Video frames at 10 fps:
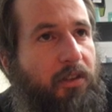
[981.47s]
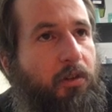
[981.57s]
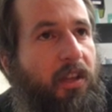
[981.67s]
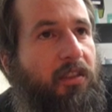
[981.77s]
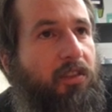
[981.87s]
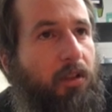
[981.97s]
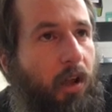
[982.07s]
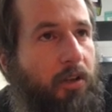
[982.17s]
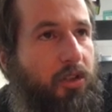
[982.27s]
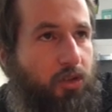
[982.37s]
you get the
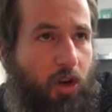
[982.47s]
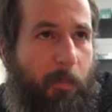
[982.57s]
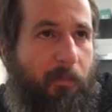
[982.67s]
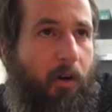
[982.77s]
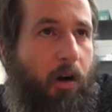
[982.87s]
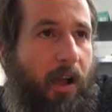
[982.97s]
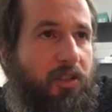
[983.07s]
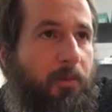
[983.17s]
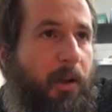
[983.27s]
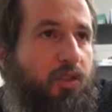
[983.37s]
largest drop of all,
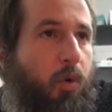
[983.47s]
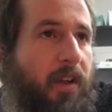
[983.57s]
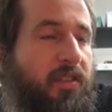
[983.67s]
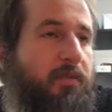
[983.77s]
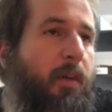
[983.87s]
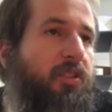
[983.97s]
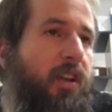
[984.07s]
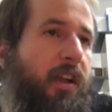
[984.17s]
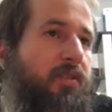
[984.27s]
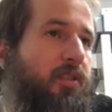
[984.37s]
actually about twice as much
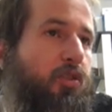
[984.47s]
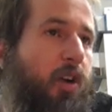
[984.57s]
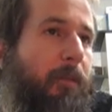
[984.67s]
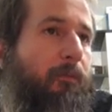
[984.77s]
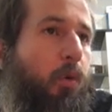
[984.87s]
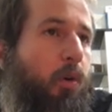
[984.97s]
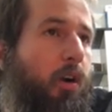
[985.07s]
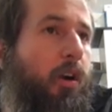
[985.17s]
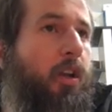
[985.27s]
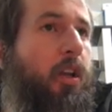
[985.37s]
as the drop for